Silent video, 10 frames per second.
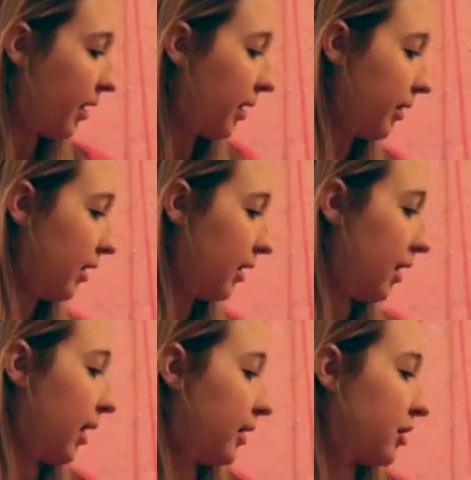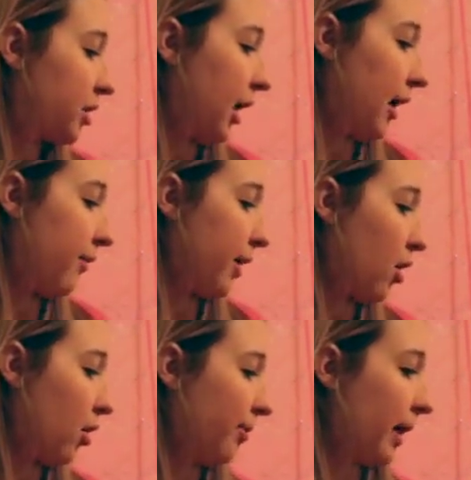and then I usually have like
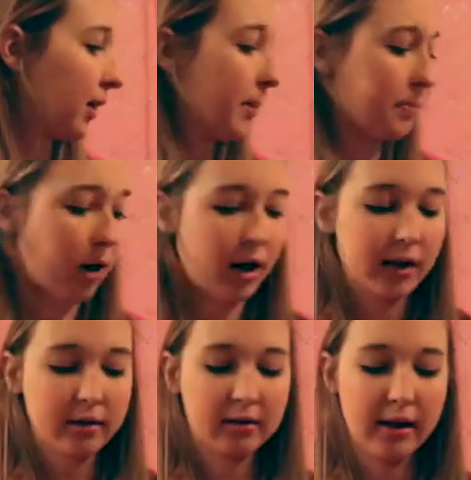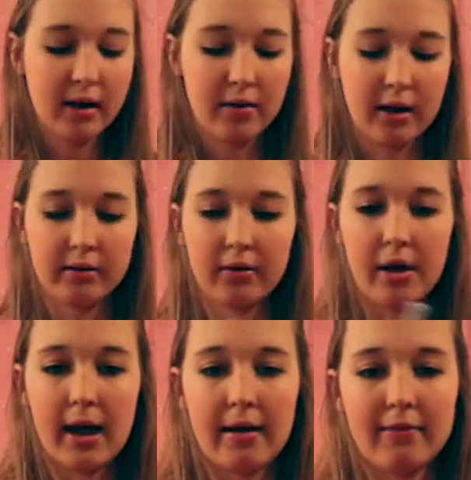all my lip products. Like, okay, so
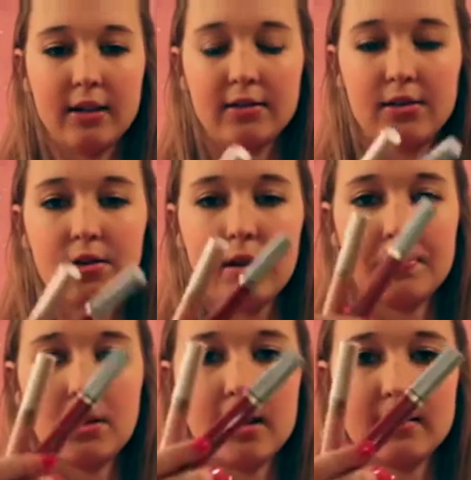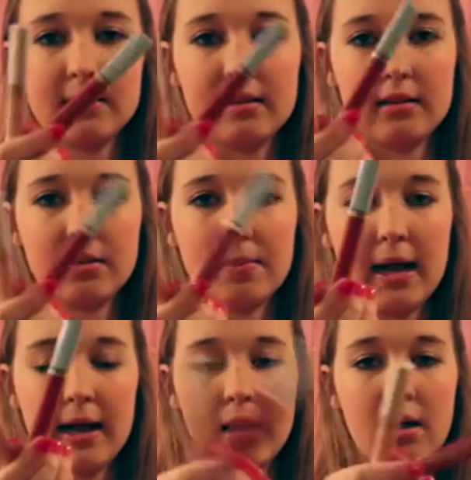I have these two lip glosses. These are
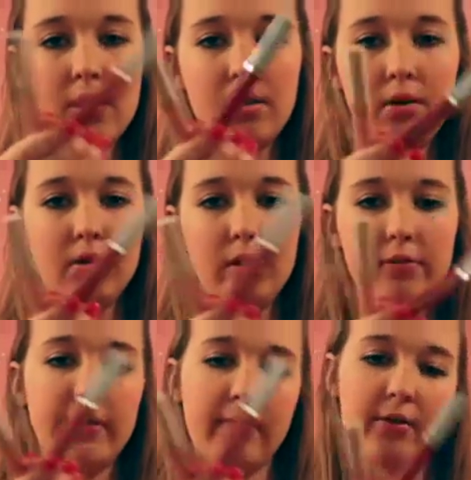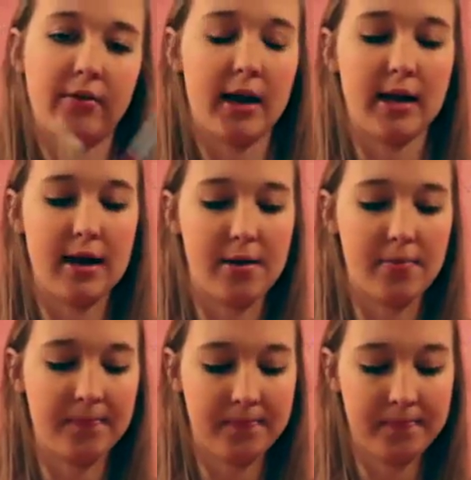my two favorite right
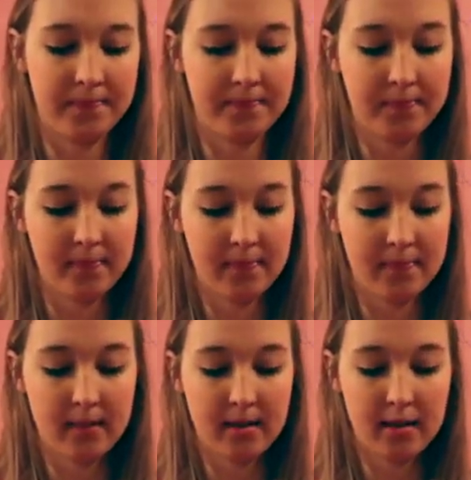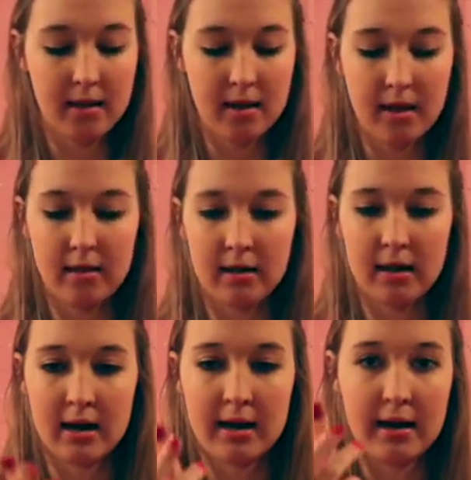now. And then
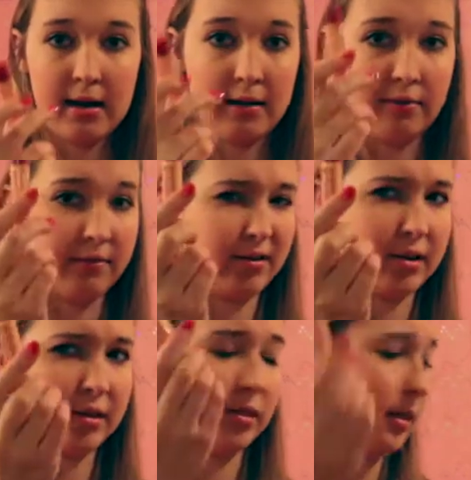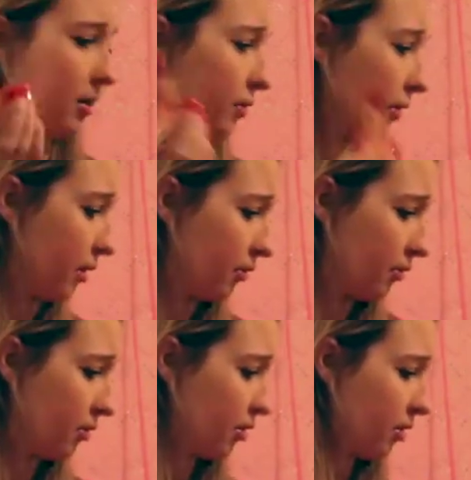I have this one
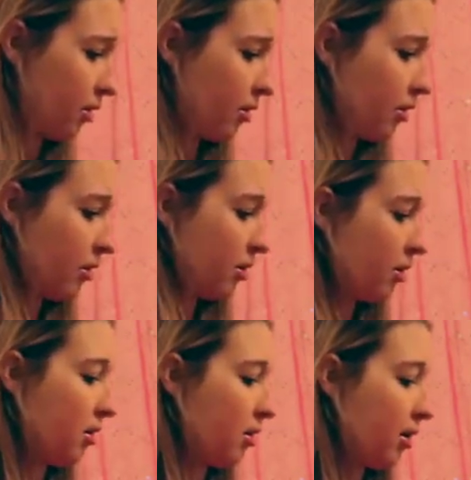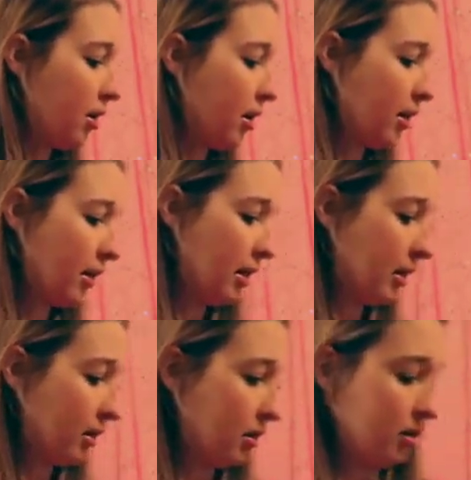and
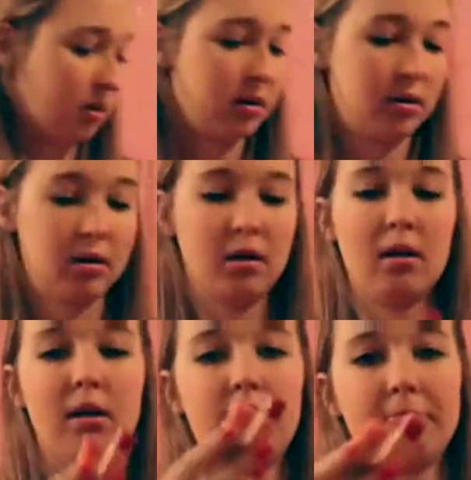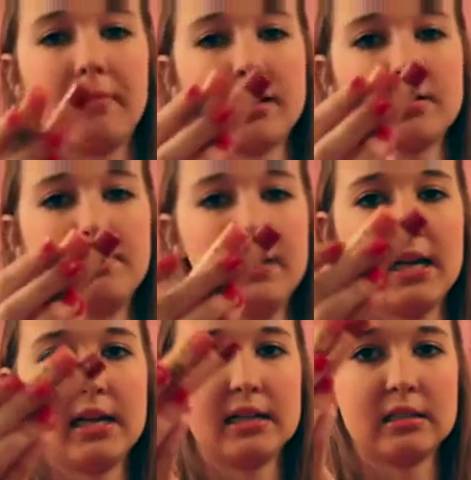this. Burt's
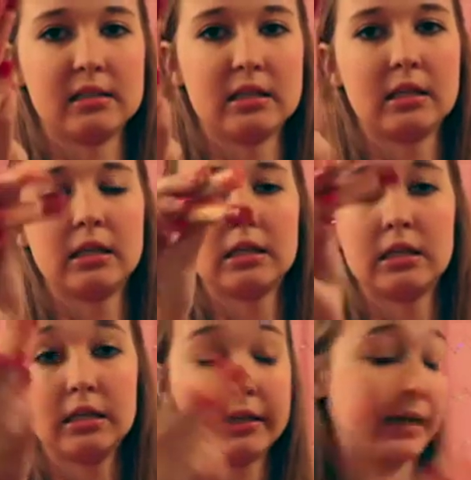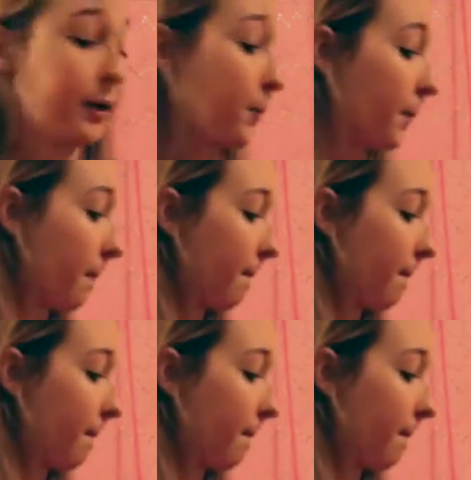Bees, you know.